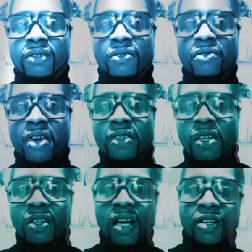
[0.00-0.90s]
Nothing
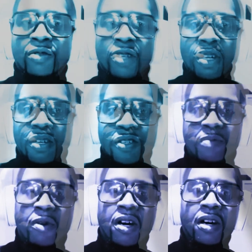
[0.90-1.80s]
like
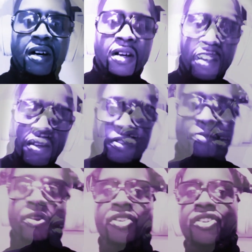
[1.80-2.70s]
Christmas
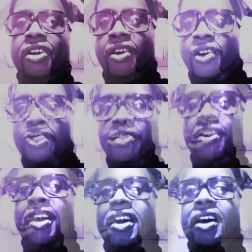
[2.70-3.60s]
with your
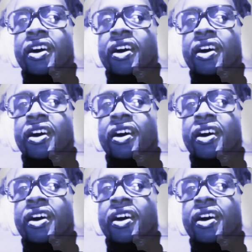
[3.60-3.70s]
honey.